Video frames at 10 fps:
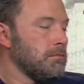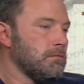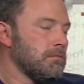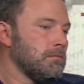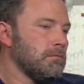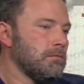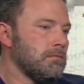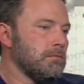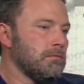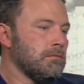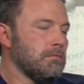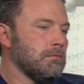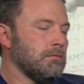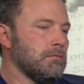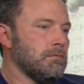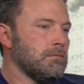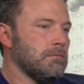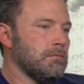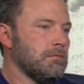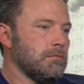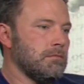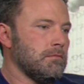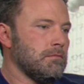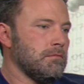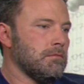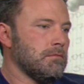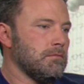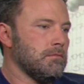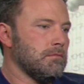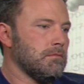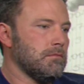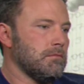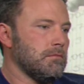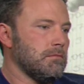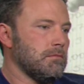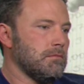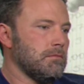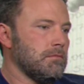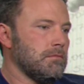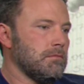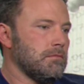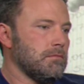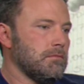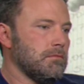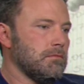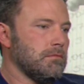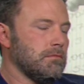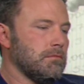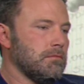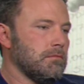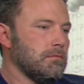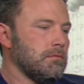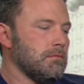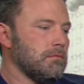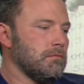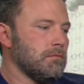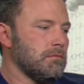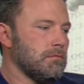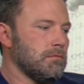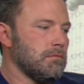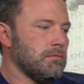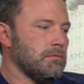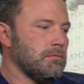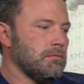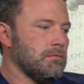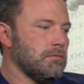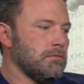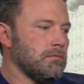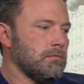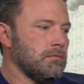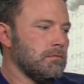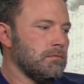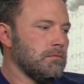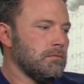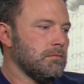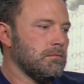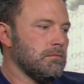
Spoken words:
(silent)